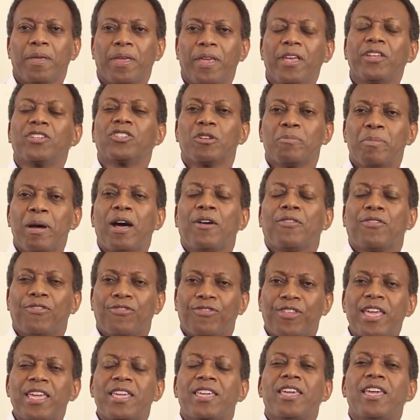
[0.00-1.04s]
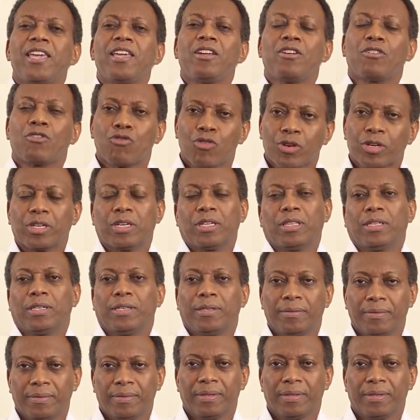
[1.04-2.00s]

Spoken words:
is about thinking critically.